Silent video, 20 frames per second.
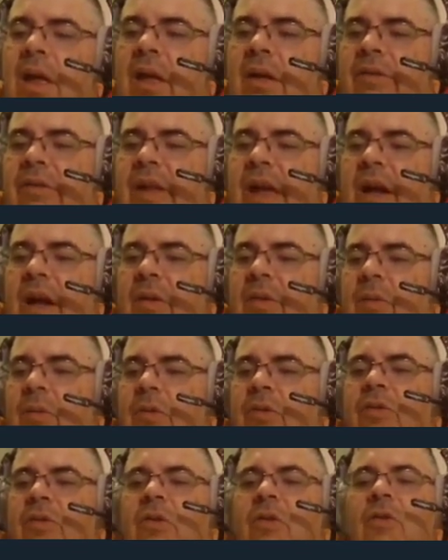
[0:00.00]
a sound that
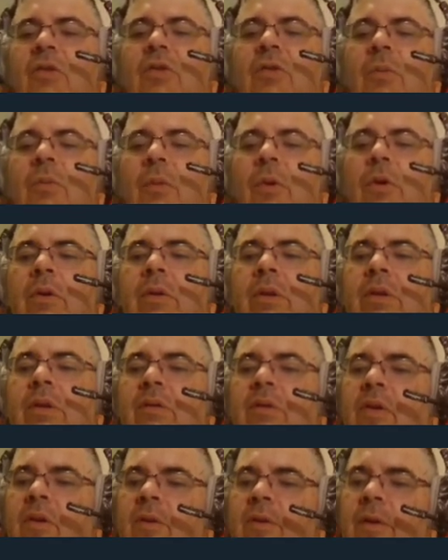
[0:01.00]
was too small
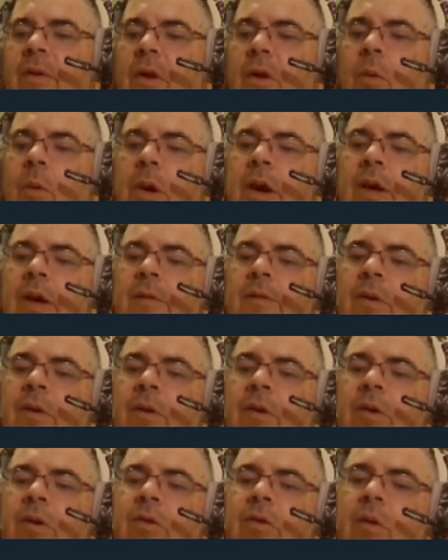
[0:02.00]
and too far away for
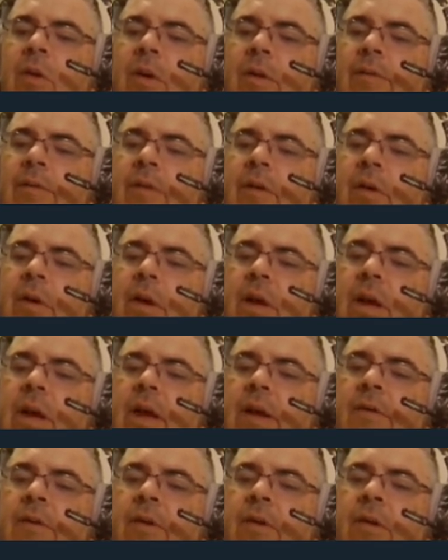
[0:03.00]
her to have
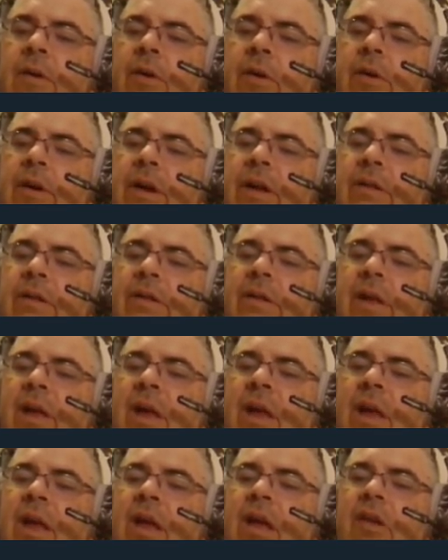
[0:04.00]
ever heard it,
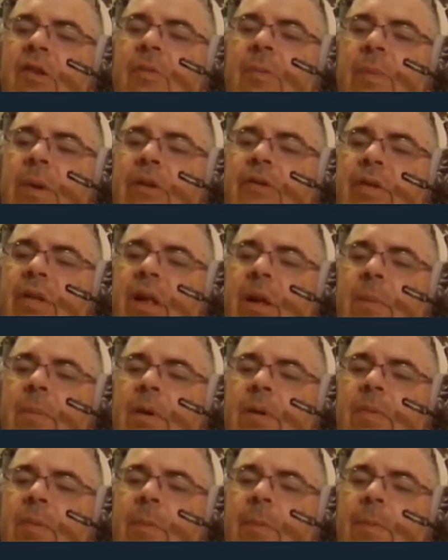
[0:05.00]
especially
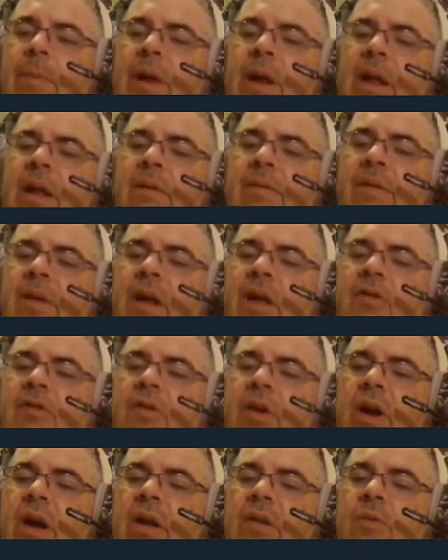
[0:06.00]
above the beating of the ice
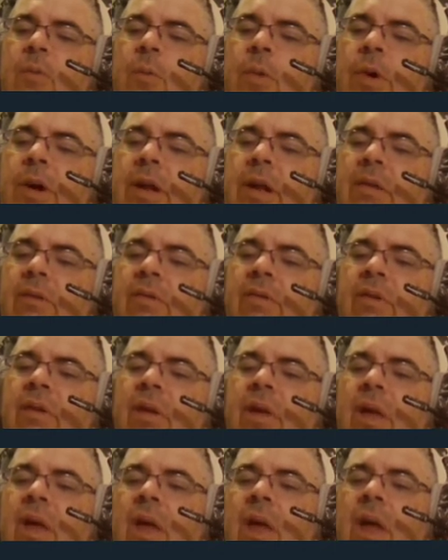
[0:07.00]
dragon's wings.
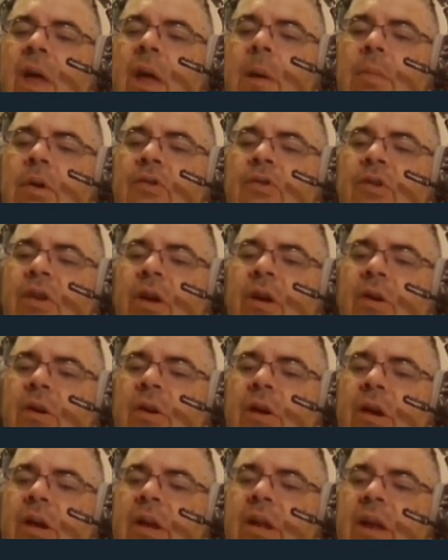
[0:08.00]
But she
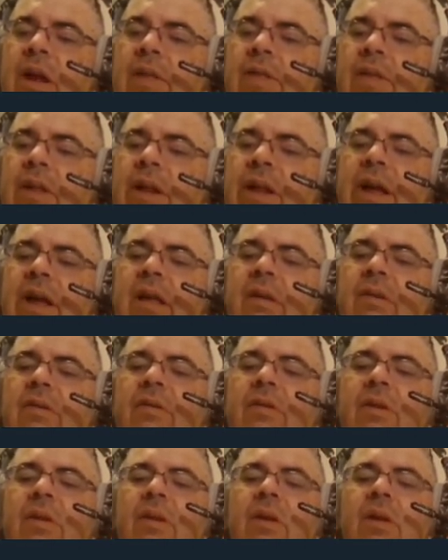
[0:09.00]
heard it
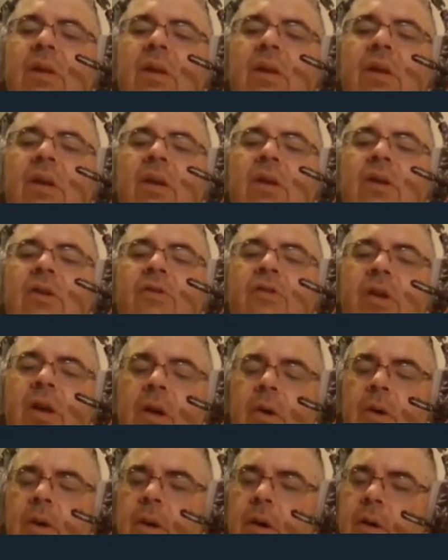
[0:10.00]
nonetheless. She
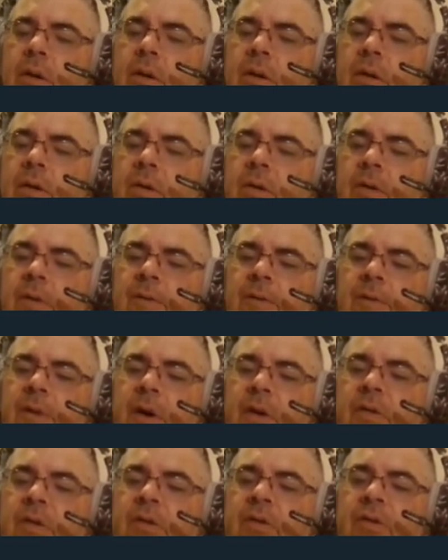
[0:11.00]
heard her
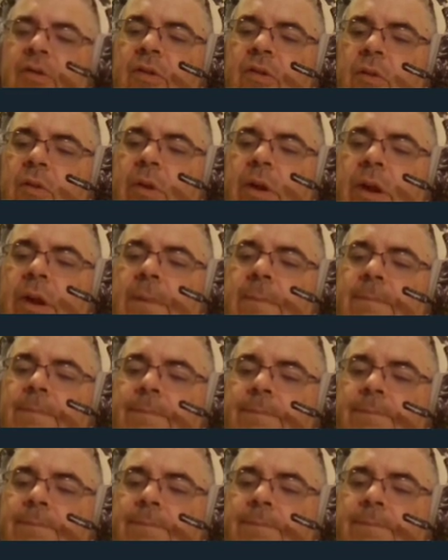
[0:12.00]
father's scream.